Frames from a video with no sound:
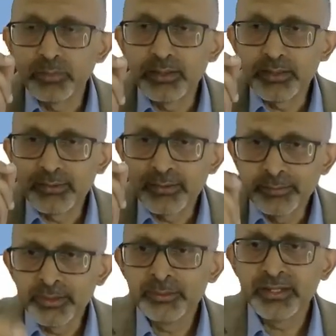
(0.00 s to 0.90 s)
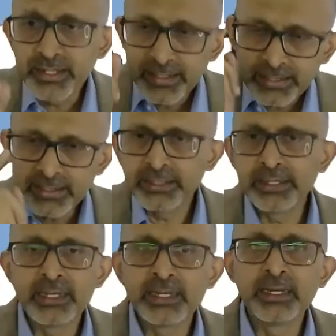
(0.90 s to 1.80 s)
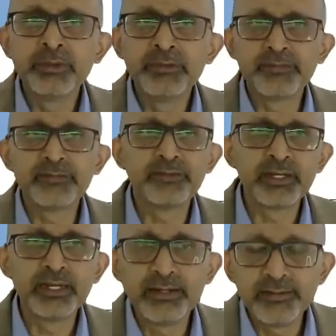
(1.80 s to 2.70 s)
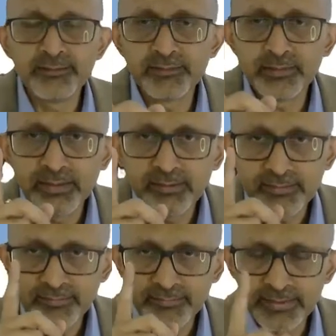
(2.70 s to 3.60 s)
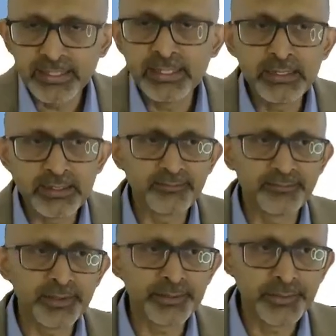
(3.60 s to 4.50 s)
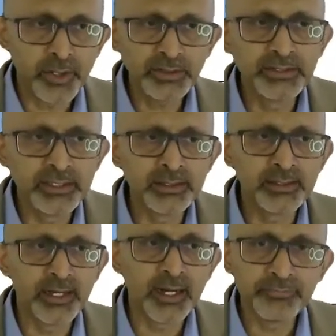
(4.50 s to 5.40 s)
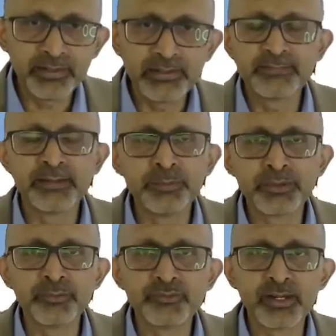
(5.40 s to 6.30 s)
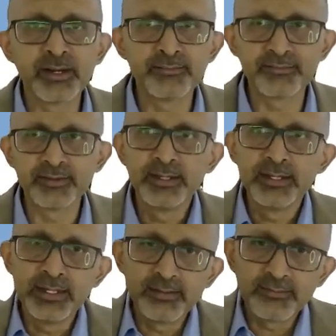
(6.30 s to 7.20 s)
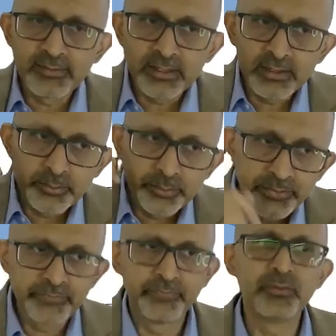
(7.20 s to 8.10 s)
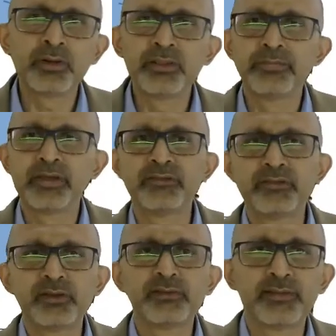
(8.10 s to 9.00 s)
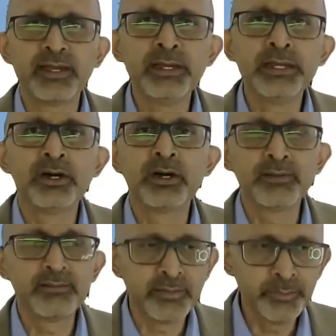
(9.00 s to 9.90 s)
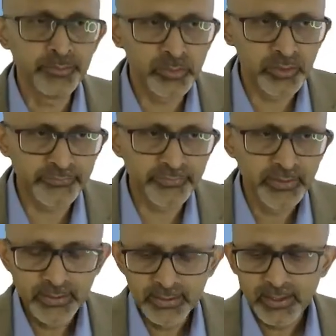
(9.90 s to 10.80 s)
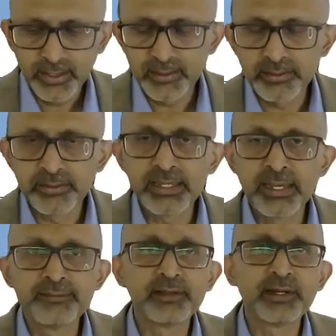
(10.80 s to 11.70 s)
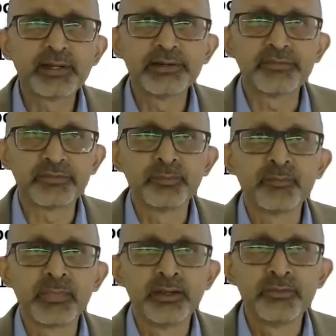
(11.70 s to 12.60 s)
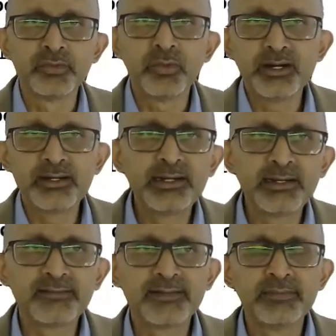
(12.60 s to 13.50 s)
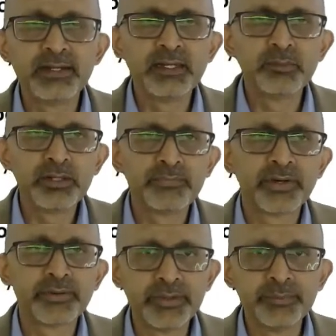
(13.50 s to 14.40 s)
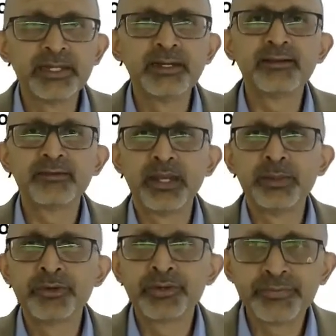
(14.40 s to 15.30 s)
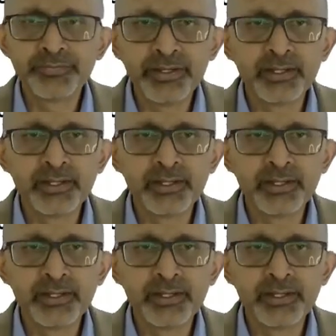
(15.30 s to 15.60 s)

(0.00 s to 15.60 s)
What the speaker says: remember, again and again I'm insisting, it is, the screening tests are not done after the symptom starts. It is done before the first sign or the symptom of cancer occurs. So what are the tests available? For women, it is mammography,